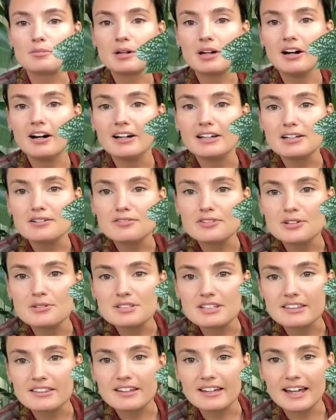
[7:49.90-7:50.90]
I'm kind of
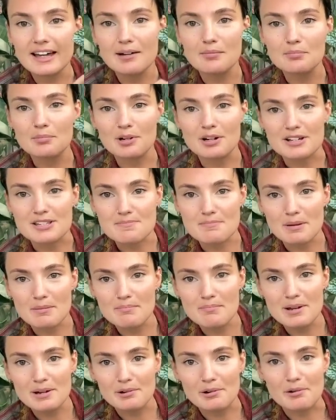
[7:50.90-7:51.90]
using the camera as my
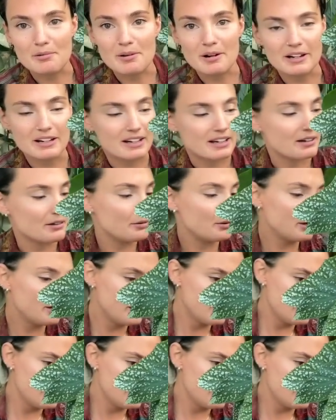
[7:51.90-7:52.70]
mirror right now.